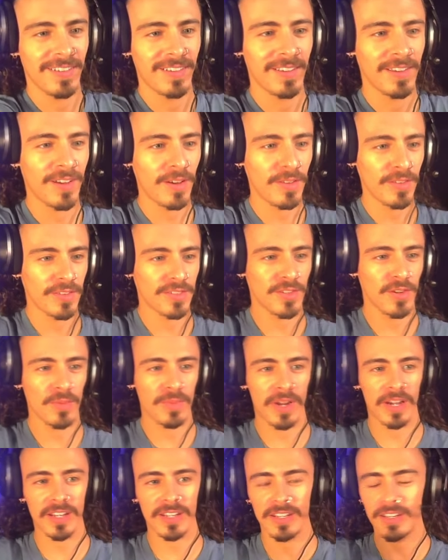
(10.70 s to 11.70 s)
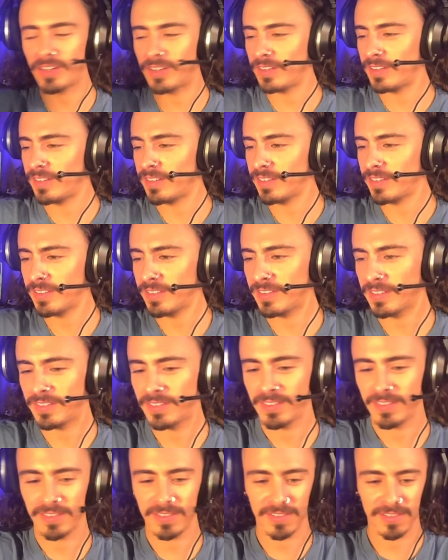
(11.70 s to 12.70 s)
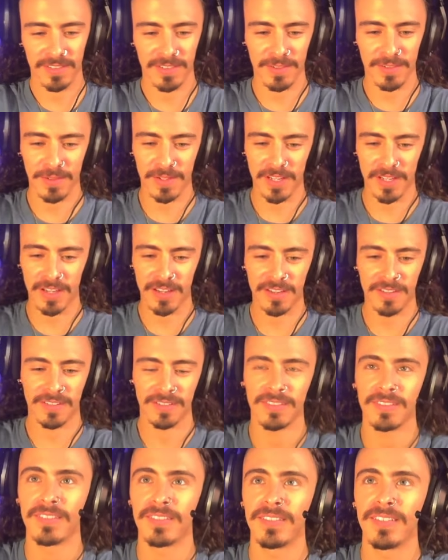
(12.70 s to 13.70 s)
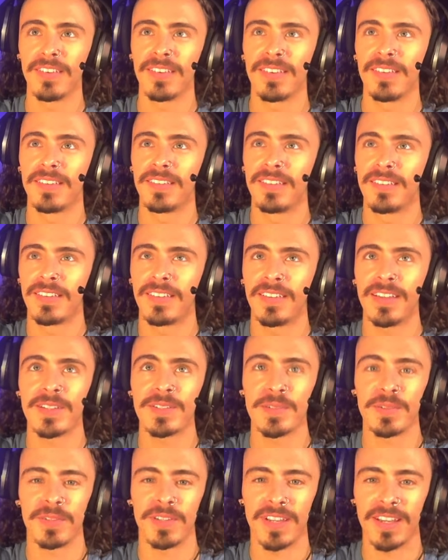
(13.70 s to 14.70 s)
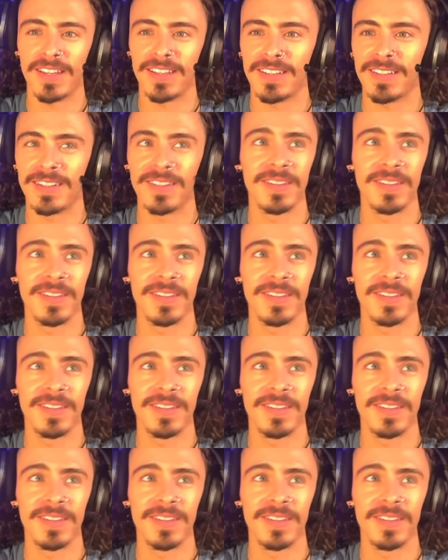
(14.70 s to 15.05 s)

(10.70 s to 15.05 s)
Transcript: Oh, there's nobody here. Okay. That's okay.